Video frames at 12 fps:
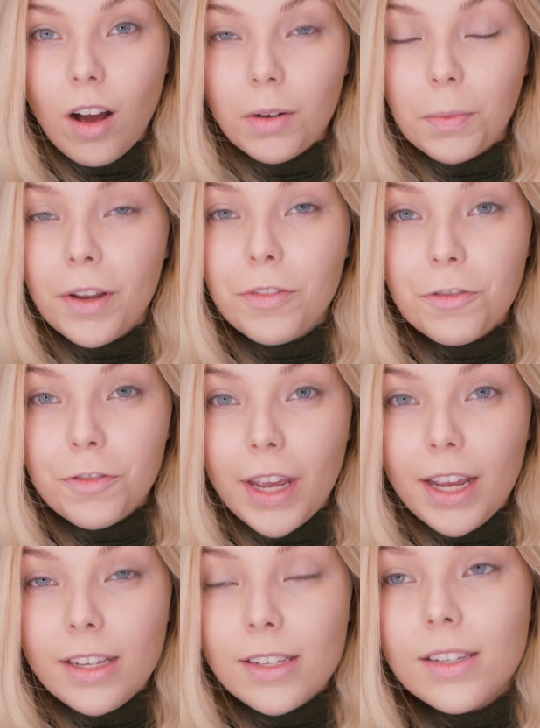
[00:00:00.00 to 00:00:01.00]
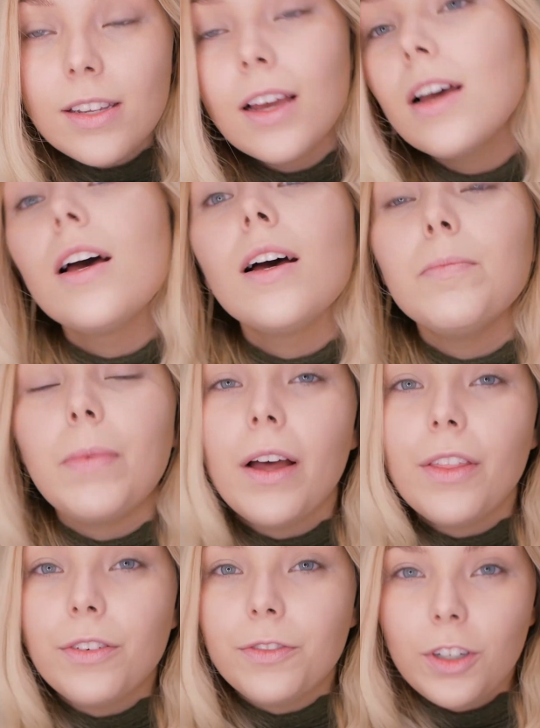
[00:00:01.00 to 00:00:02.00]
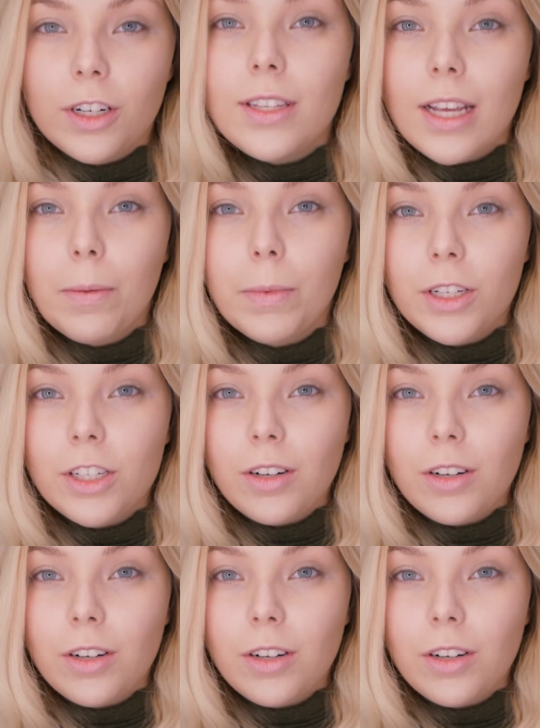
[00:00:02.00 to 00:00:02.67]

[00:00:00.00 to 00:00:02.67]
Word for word: on my face, but the first thing I'm gonna